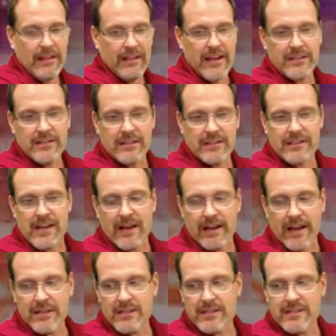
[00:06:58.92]
I should
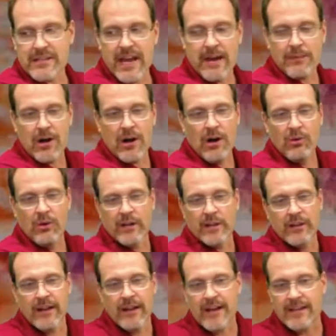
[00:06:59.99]
I should Skype call one
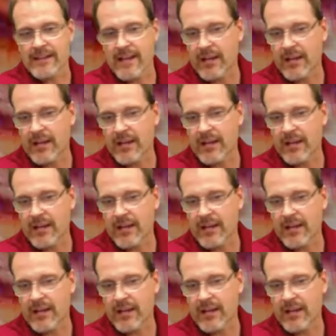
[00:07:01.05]
of you guys.